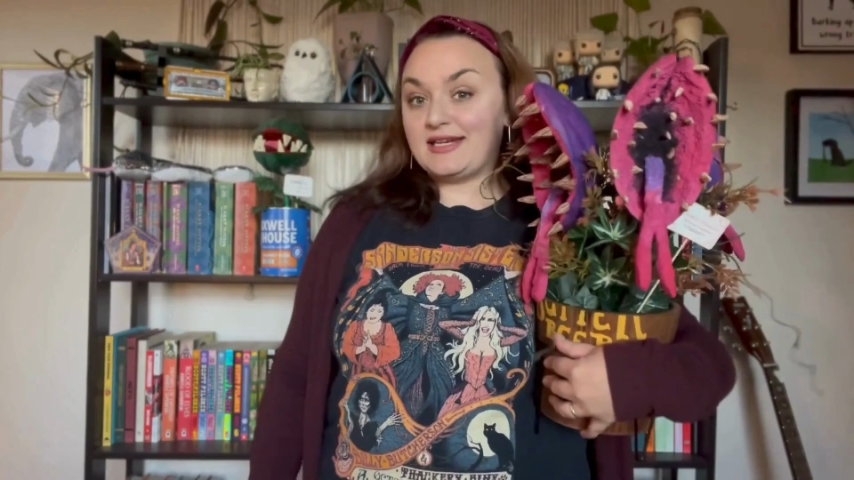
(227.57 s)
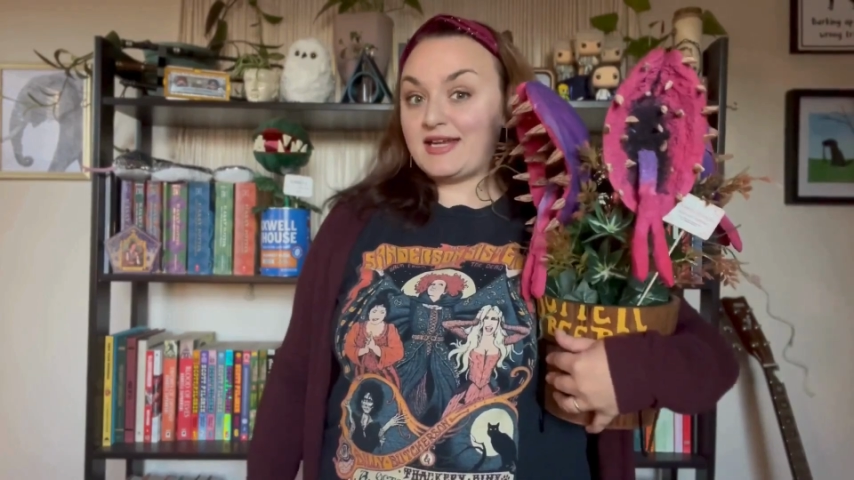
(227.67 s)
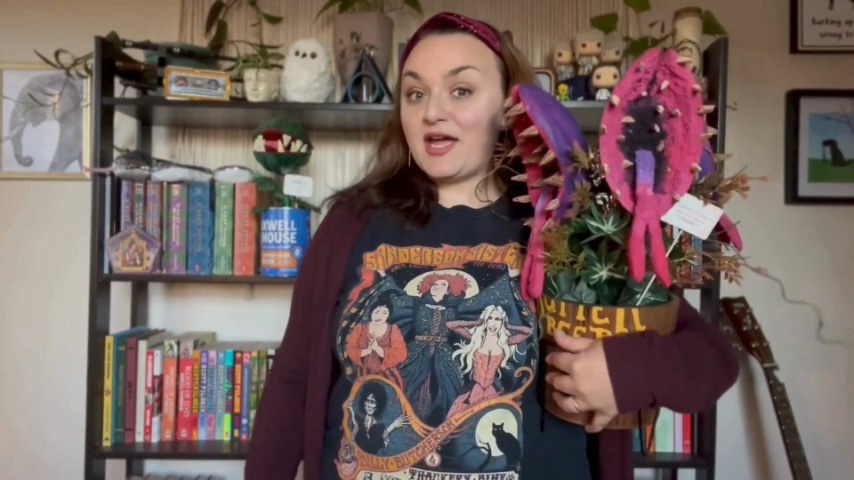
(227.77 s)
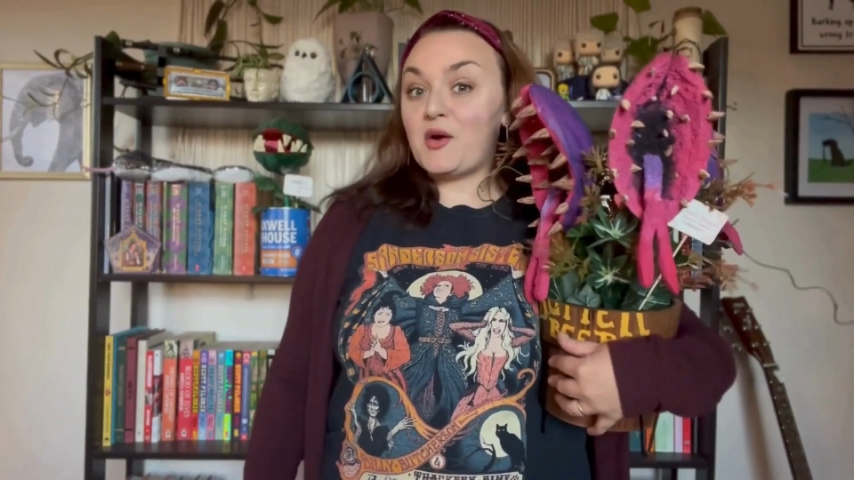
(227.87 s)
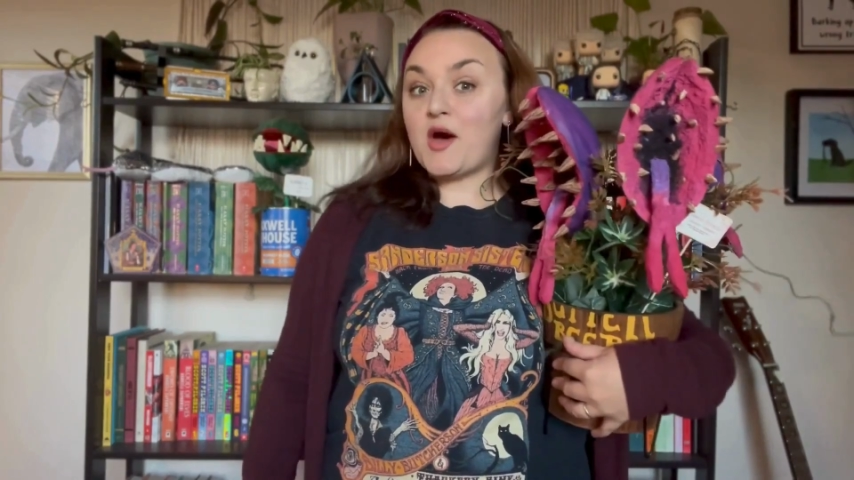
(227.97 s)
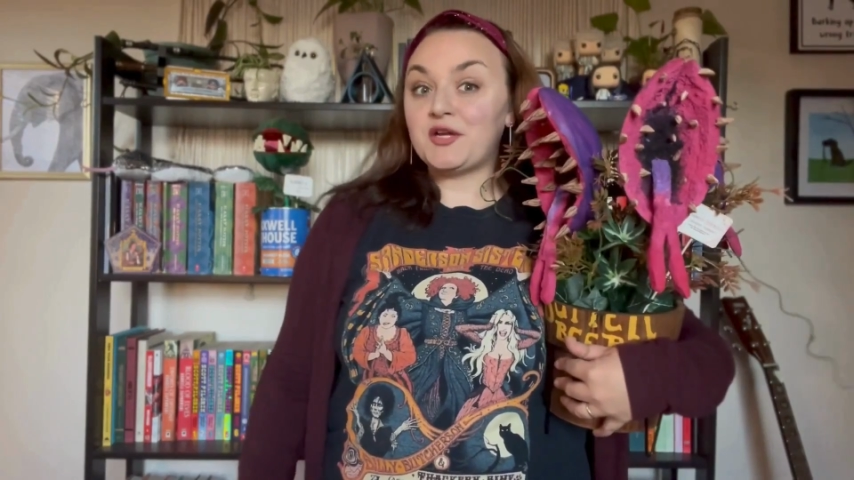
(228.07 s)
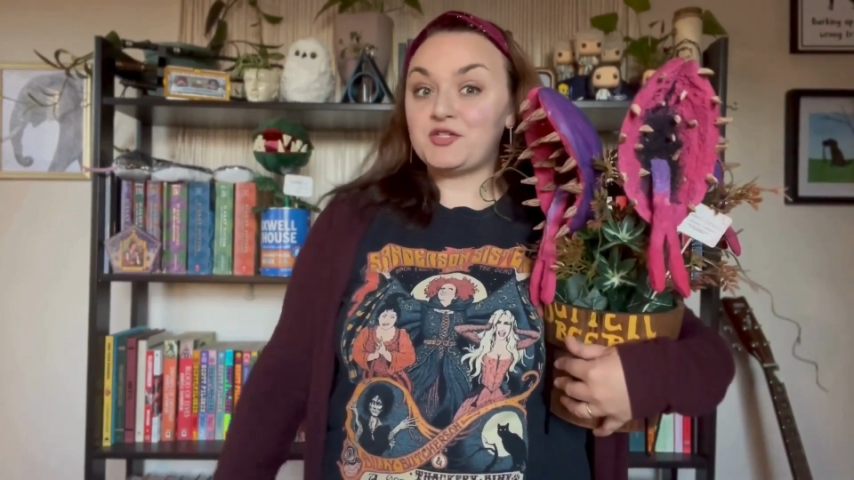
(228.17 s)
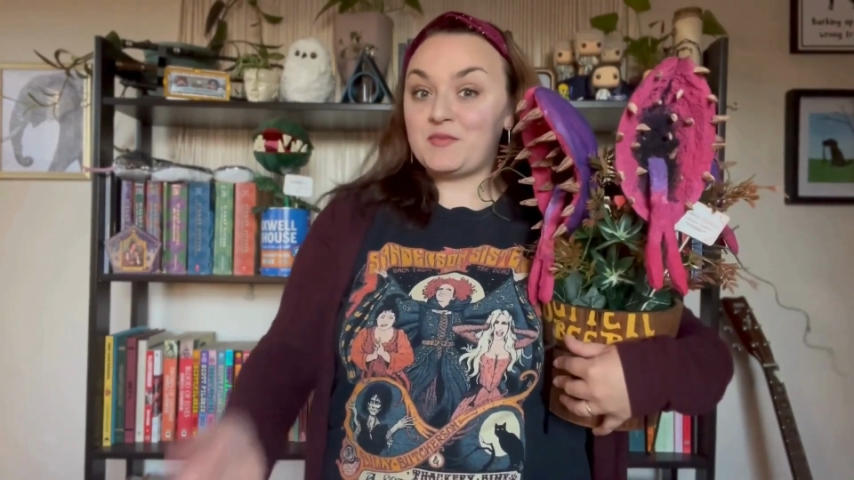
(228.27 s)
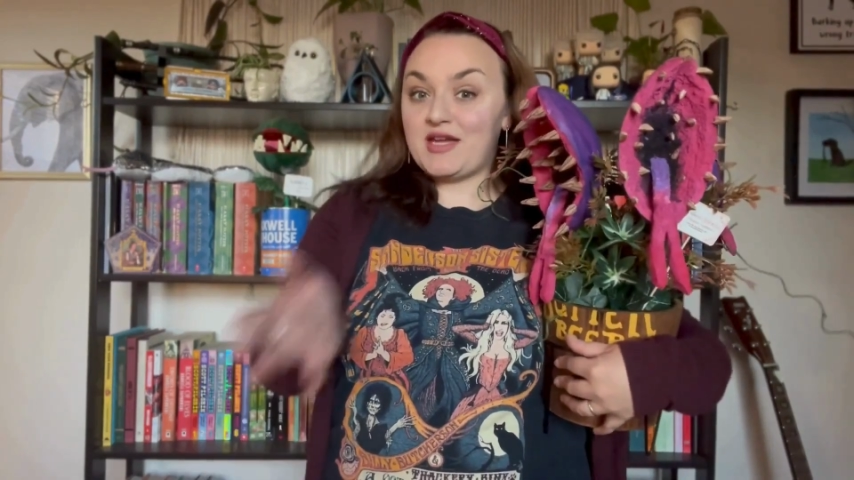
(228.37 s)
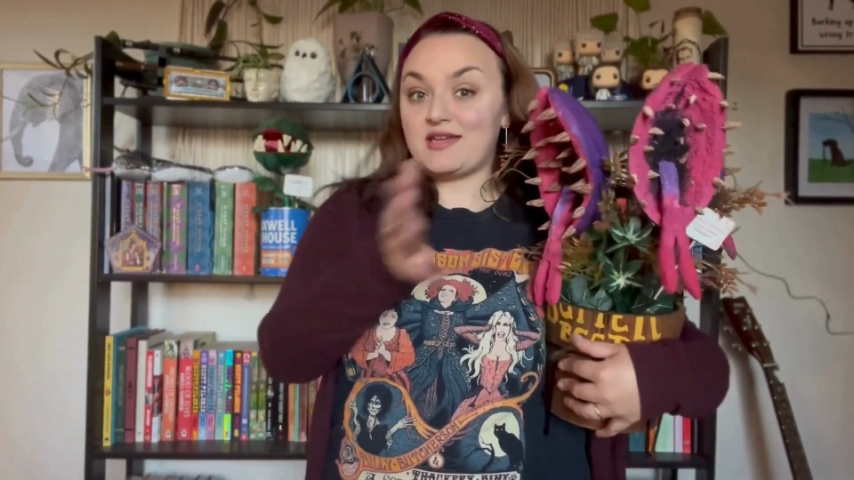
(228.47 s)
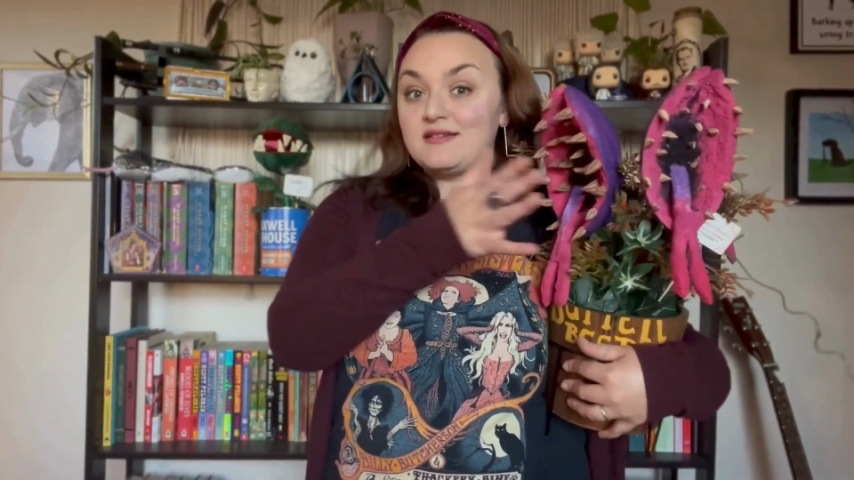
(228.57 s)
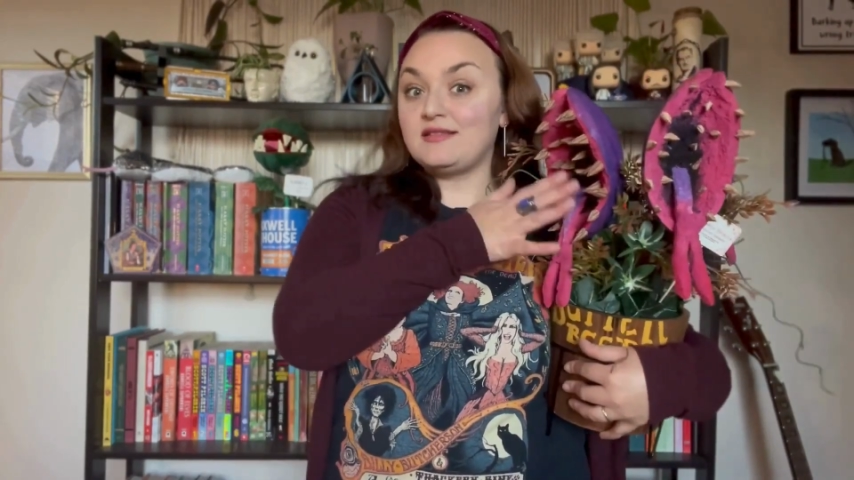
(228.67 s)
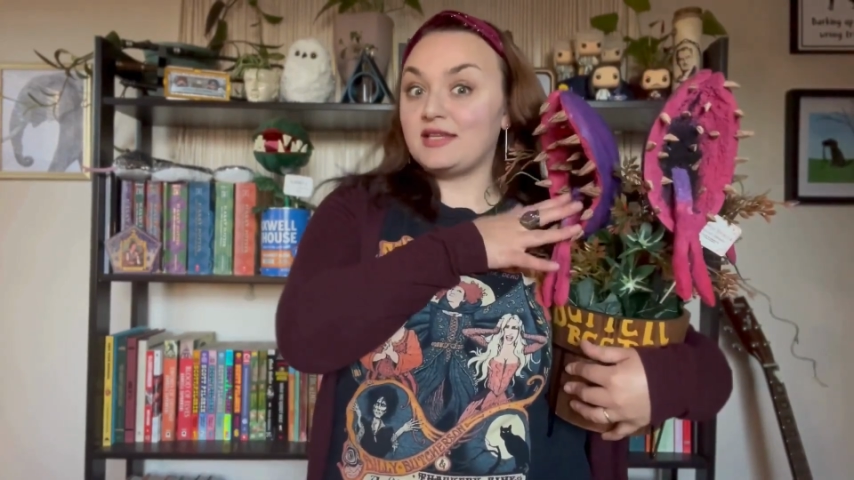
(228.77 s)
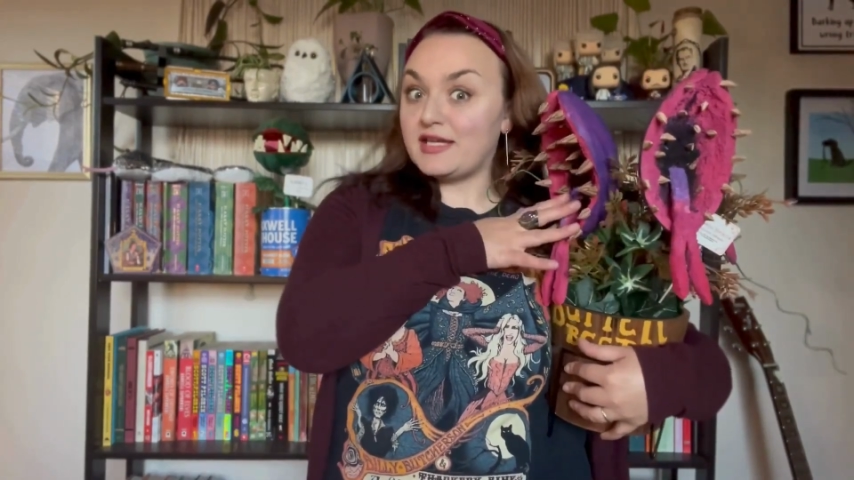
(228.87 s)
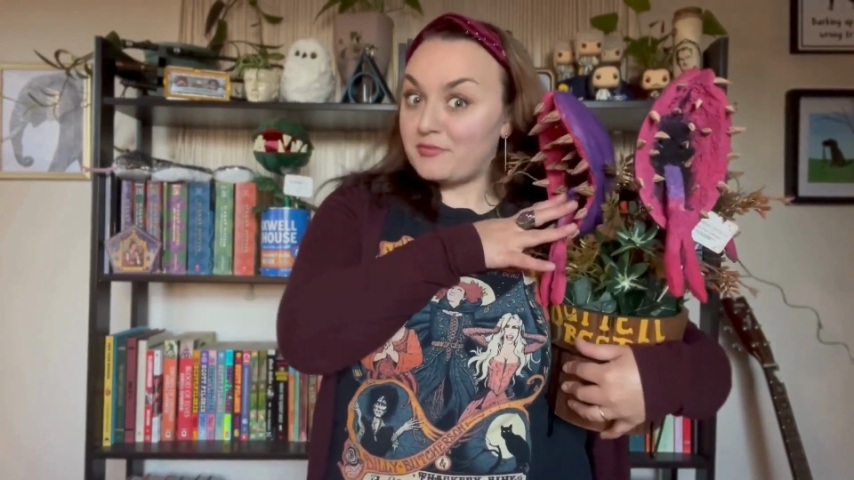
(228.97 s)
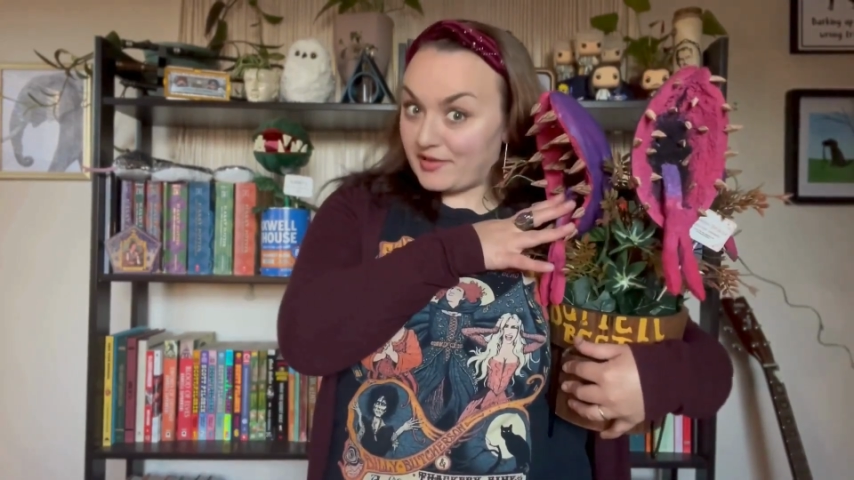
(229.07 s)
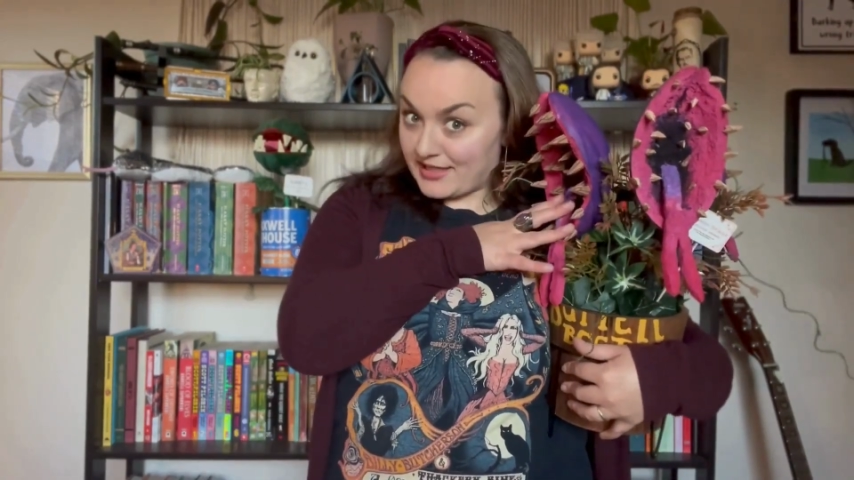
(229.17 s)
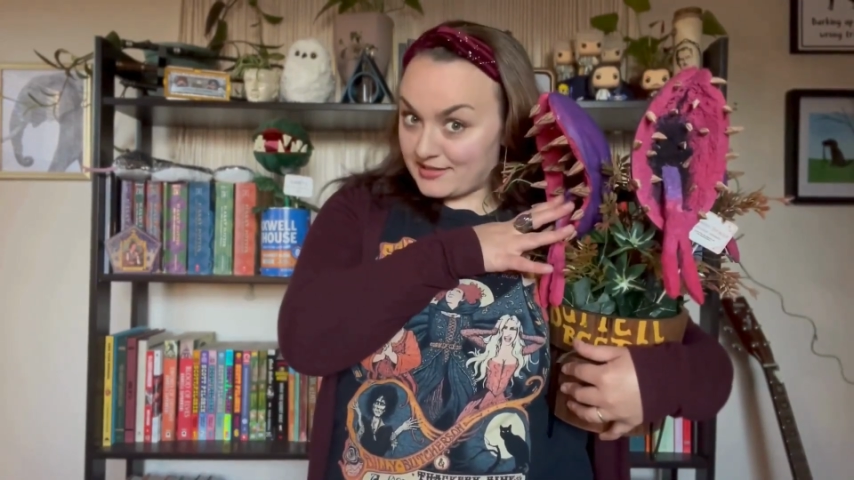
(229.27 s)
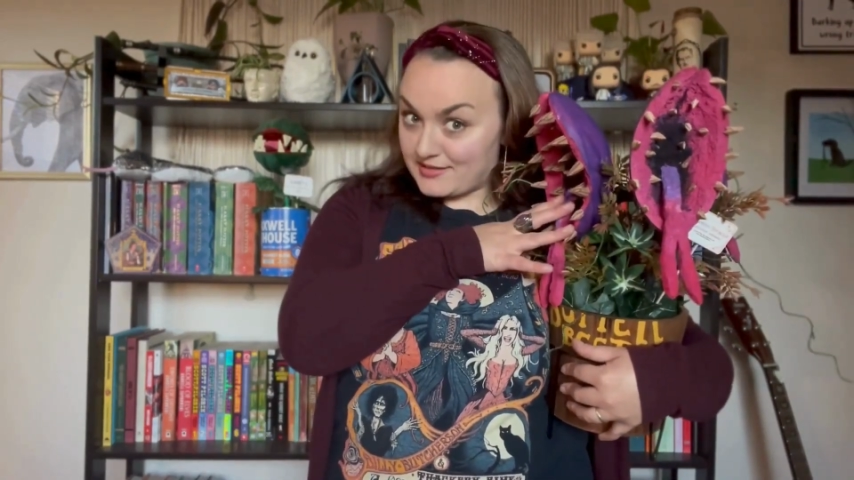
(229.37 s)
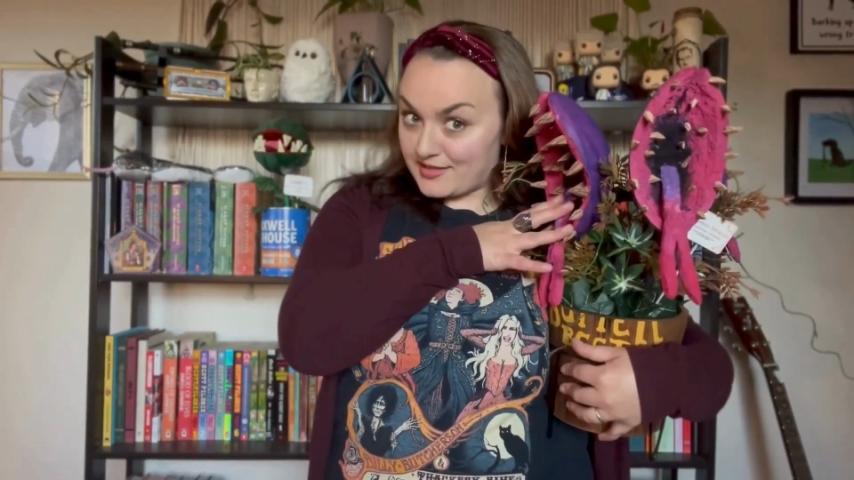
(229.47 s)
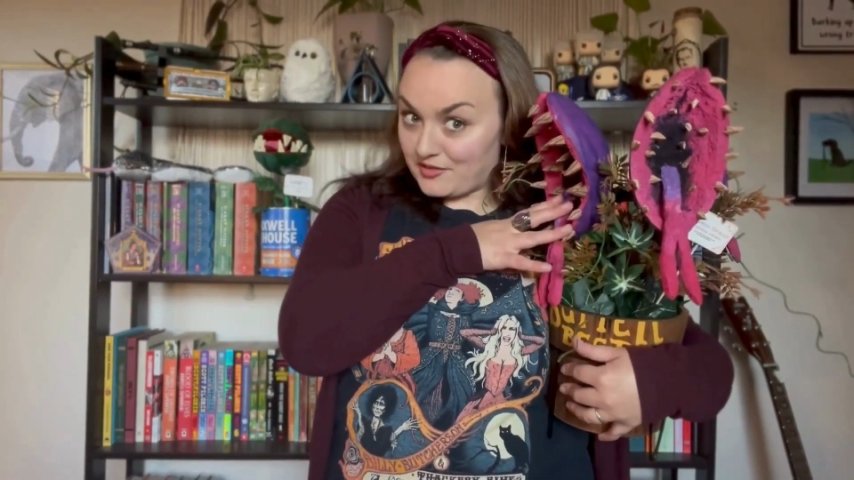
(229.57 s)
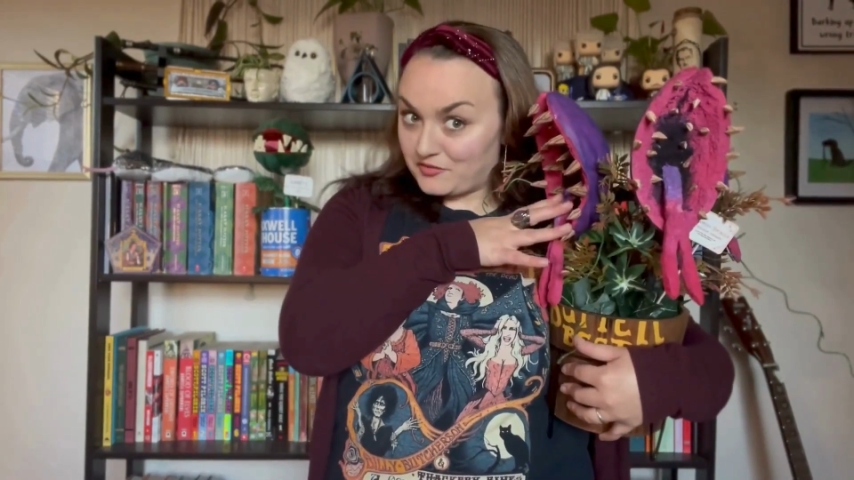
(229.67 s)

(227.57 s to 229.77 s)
now on to making the plant itself.